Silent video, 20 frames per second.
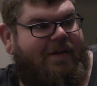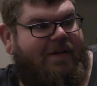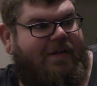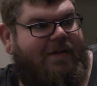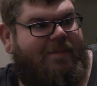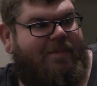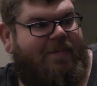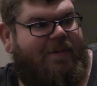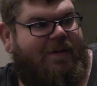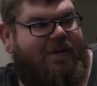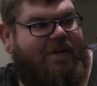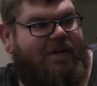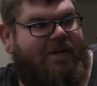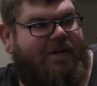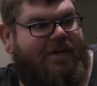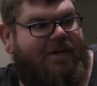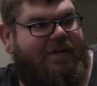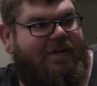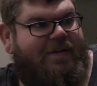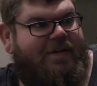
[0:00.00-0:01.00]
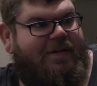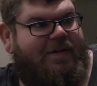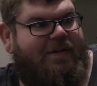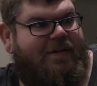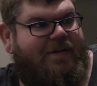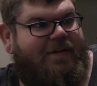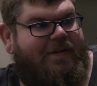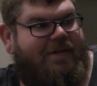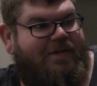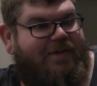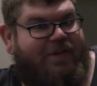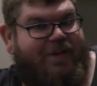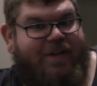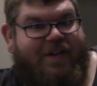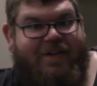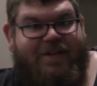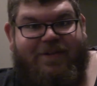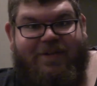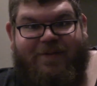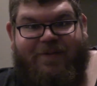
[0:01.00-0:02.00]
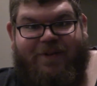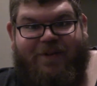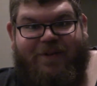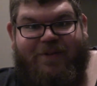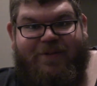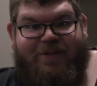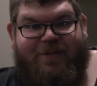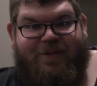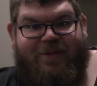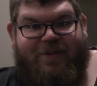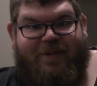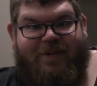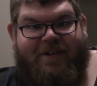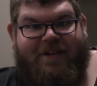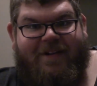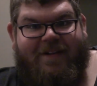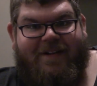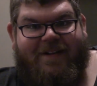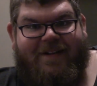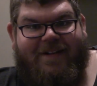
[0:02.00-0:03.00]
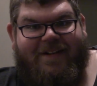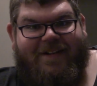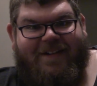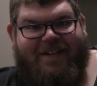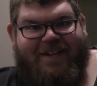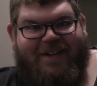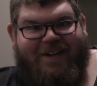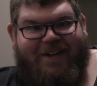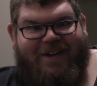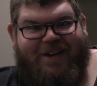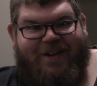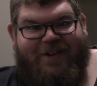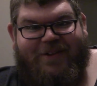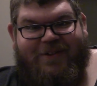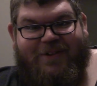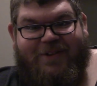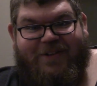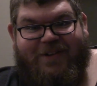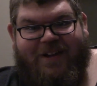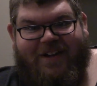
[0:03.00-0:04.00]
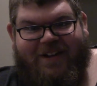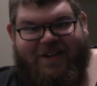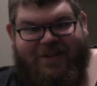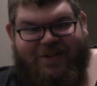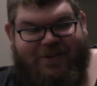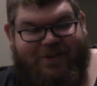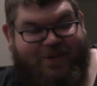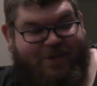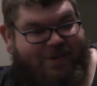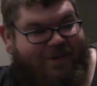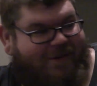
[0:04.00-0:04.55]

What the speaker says: But so that's the first story. Here's the second story.